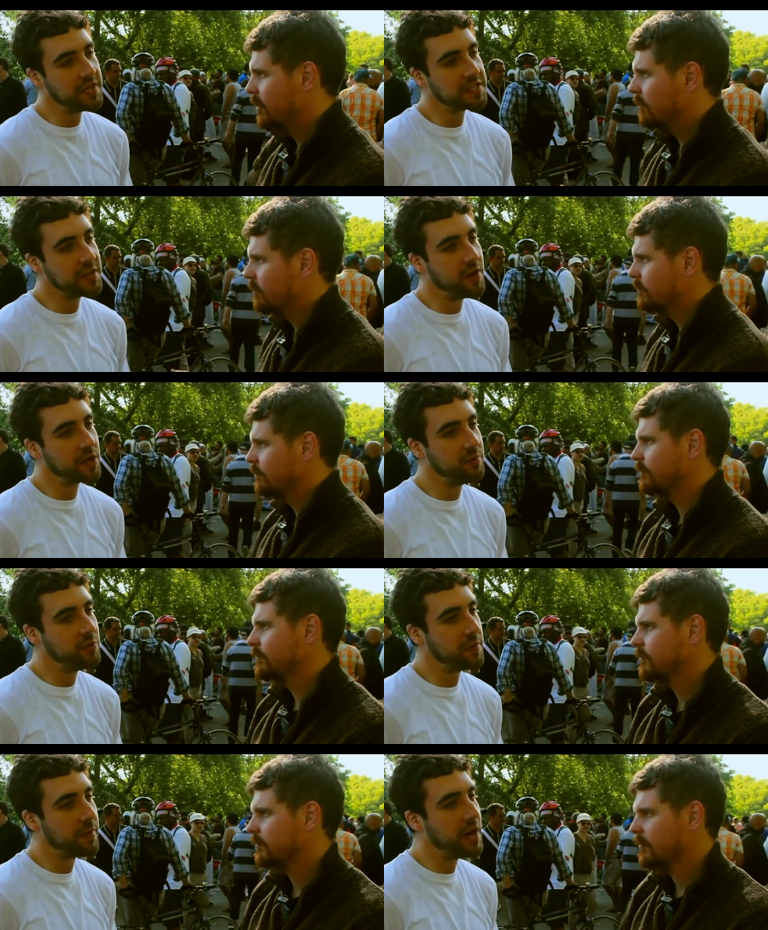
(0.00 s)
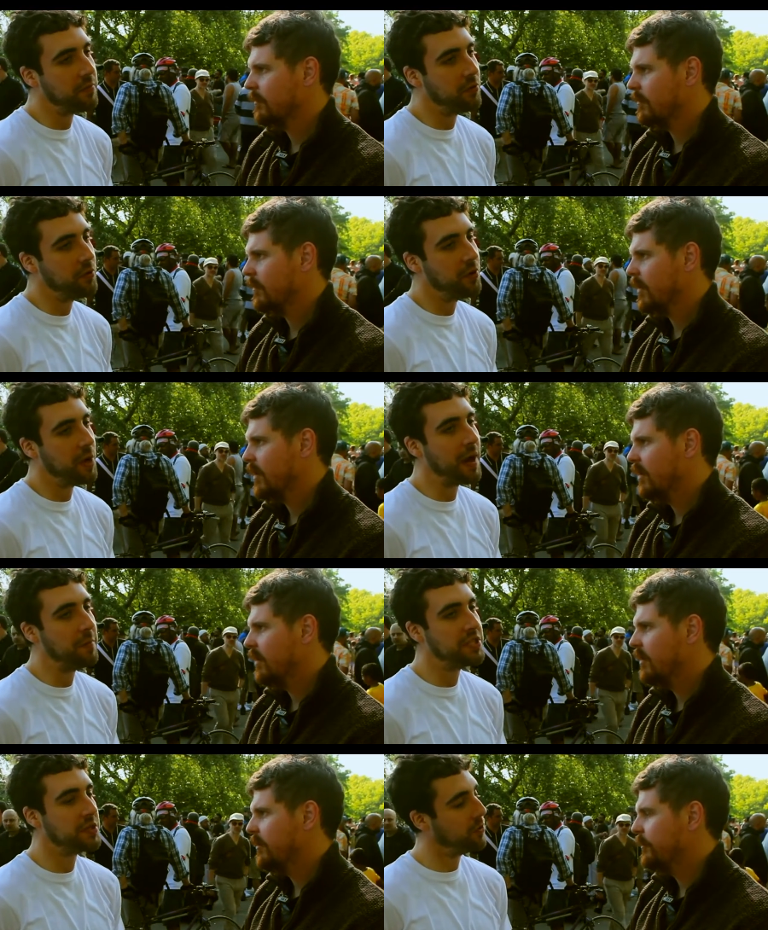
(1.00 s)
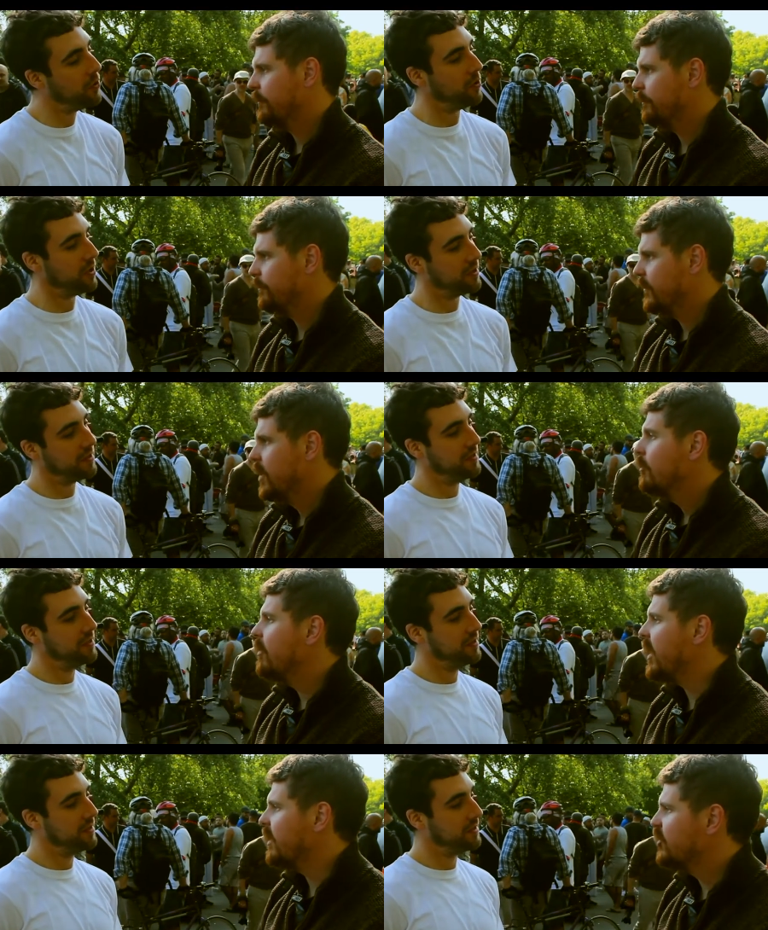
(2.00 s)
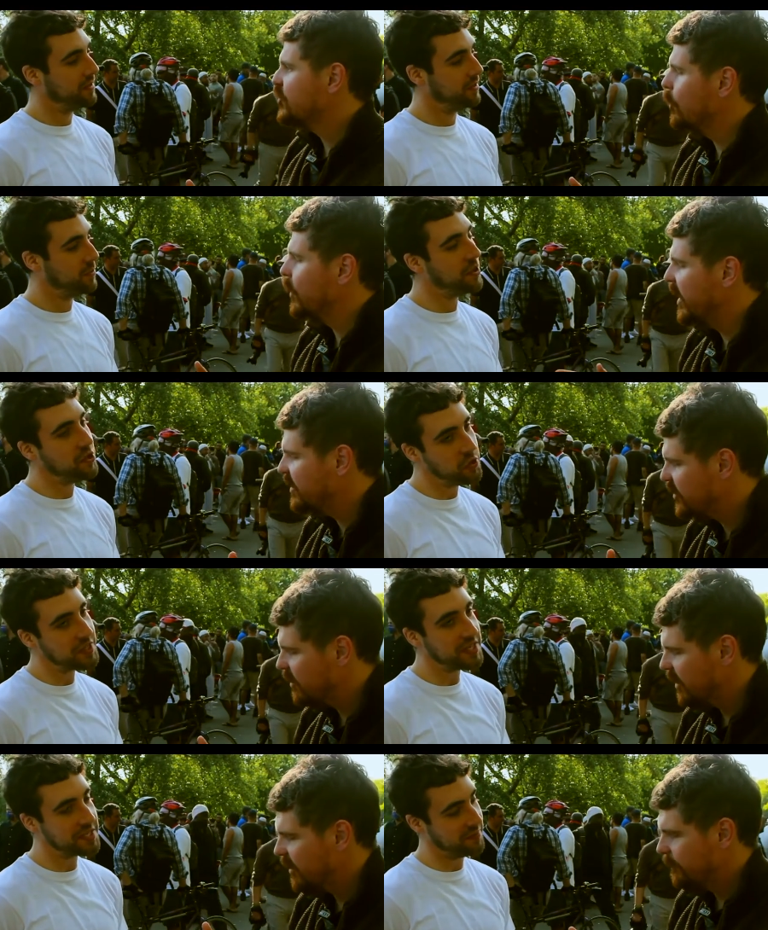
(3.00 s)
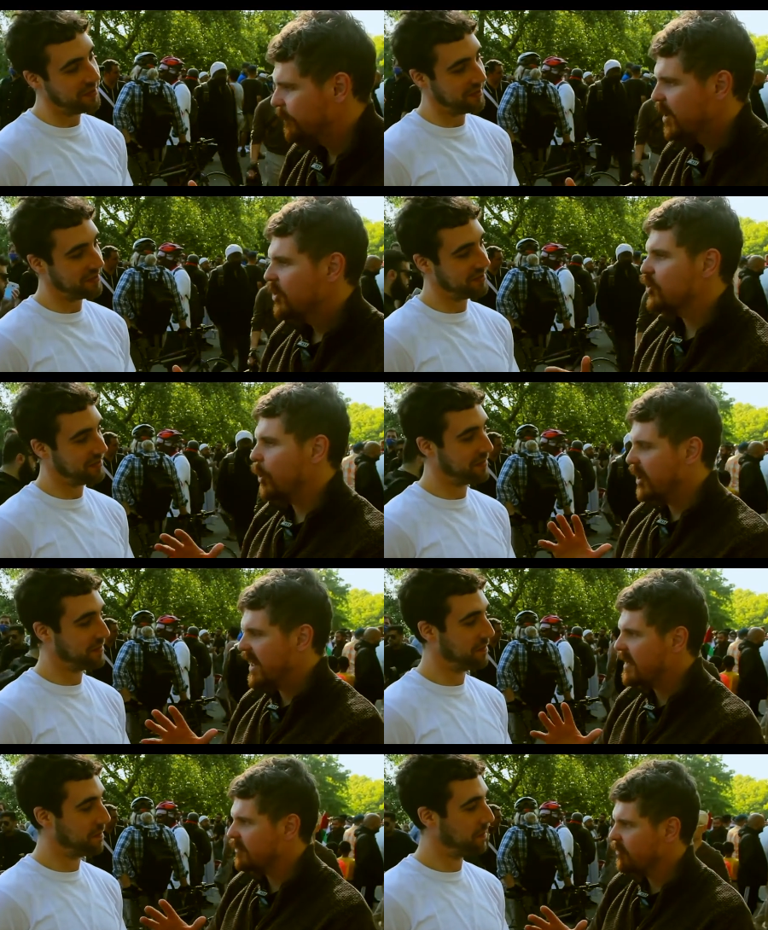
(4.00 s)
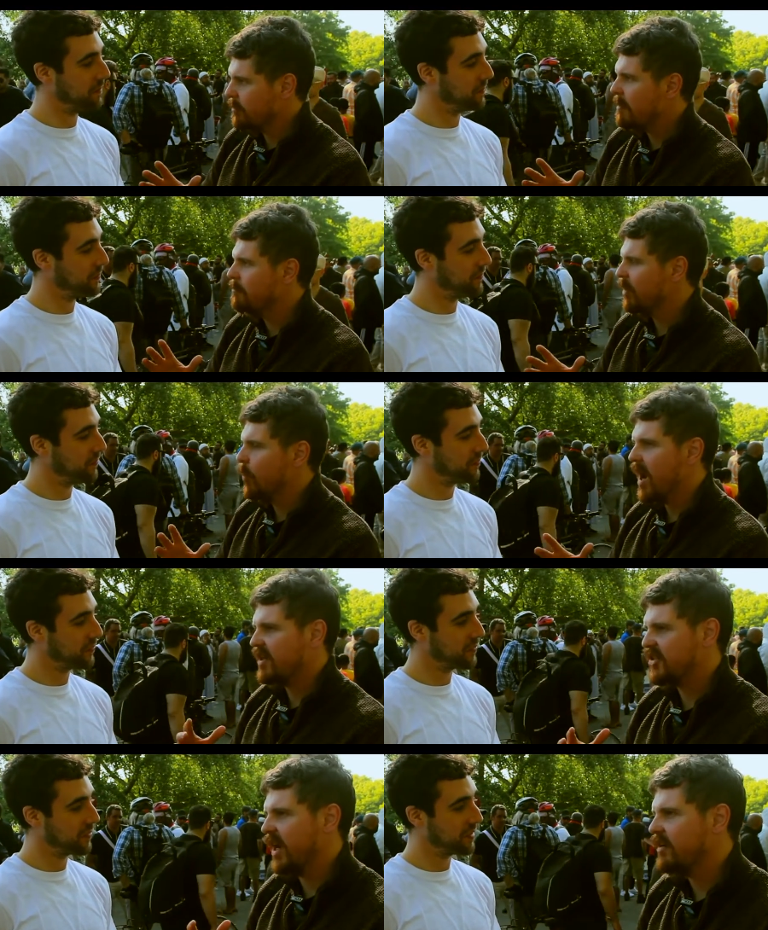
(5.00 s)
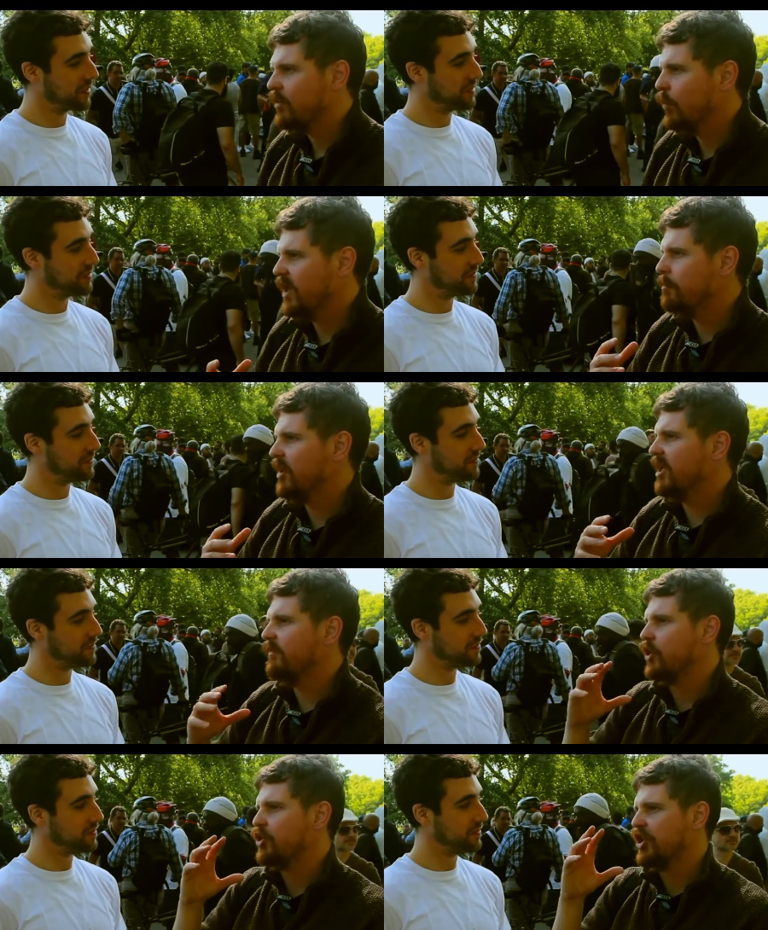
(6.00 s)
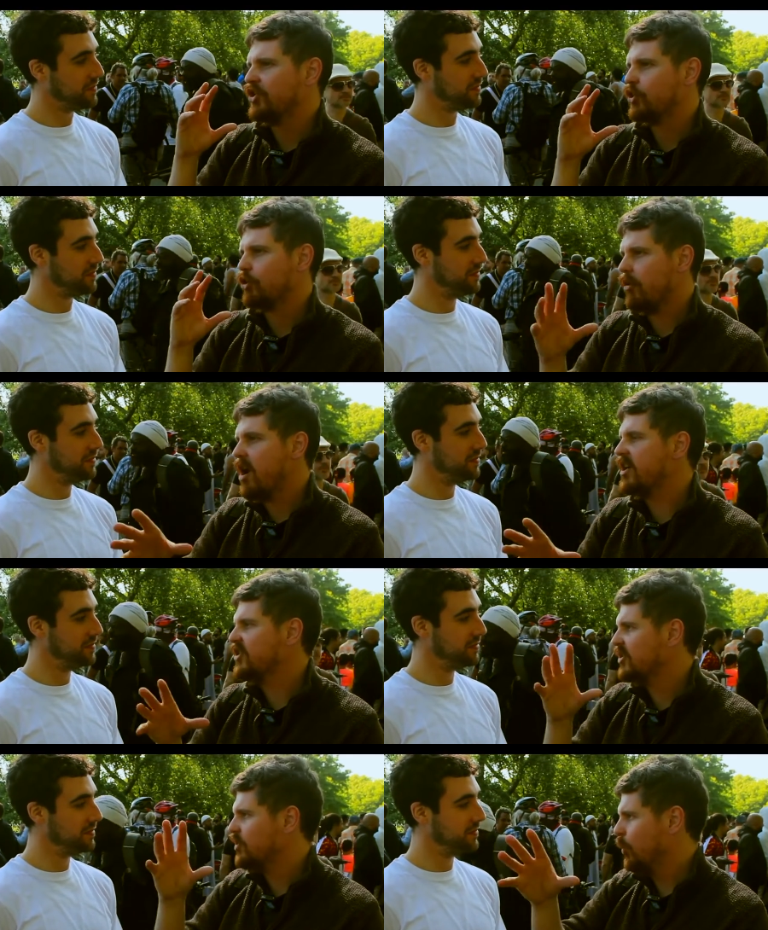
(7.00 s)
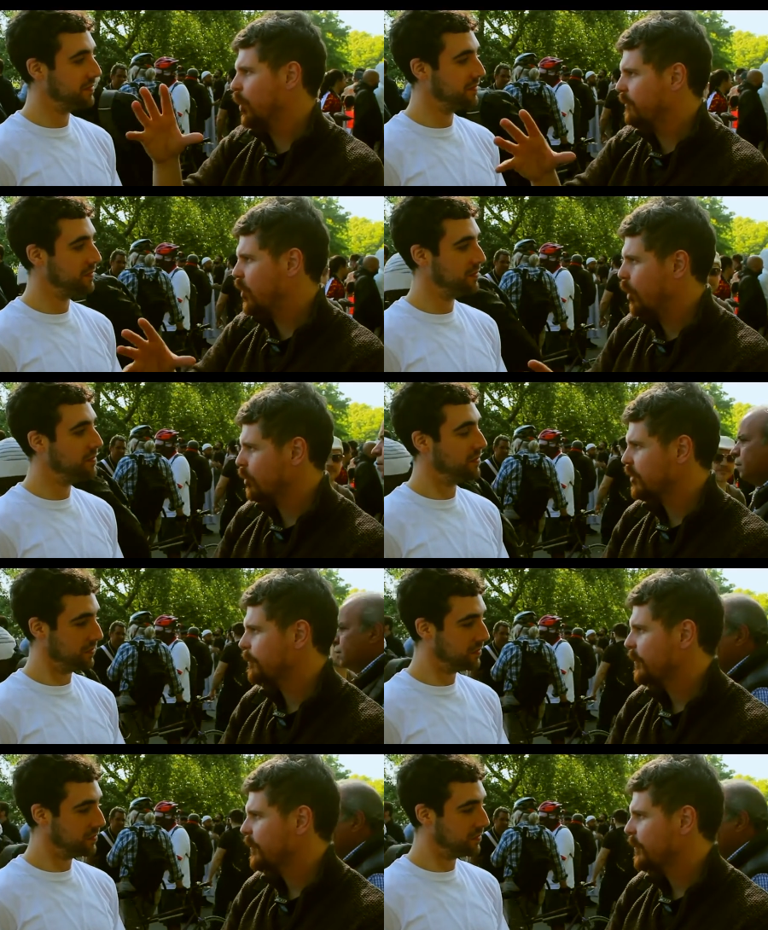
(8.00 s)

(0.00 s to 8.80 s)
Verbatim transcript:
Speaker 1: make the same argument with the Bible about Mr. Paul.
Speaker 2: Right, so here's. New Testament. So again, remember what I said. We believe that Jesus Christ is the Word of God,